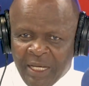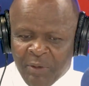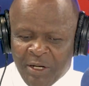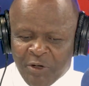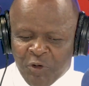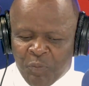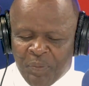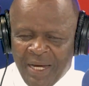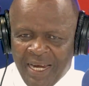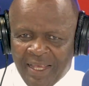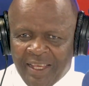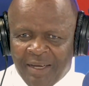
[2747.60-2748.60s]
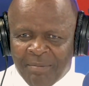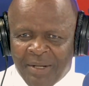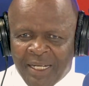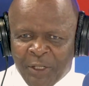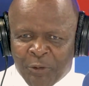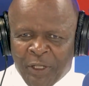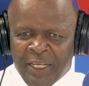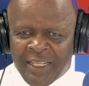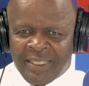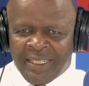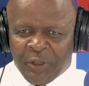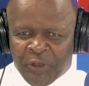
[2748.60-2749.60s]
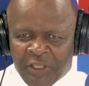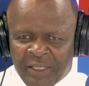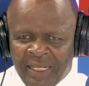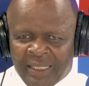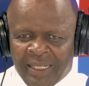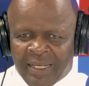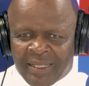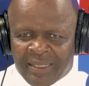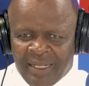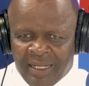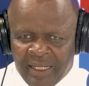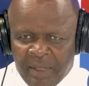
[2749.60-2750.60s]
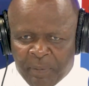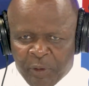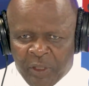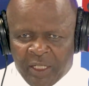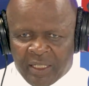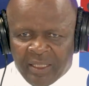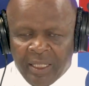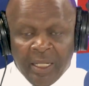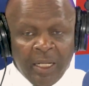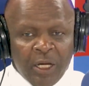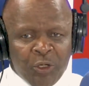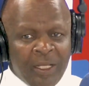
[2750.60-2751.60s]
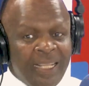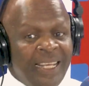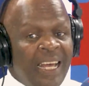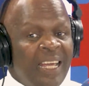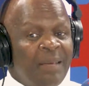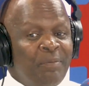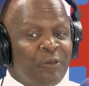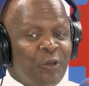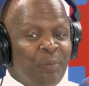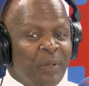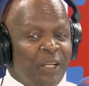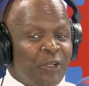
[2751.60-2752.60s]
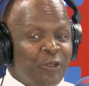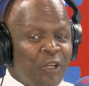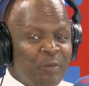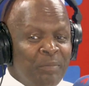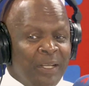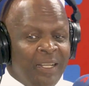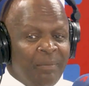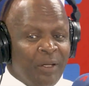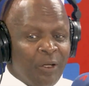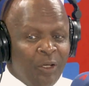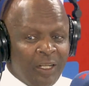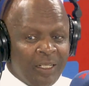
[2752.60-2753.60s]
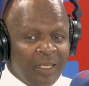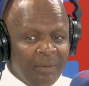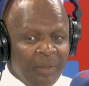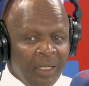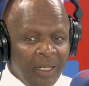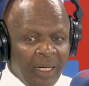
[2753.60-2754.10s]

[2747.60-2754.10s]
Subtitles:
they want to pay their money to an institution that can sell their products so that they are able to plan short, medium, and long term.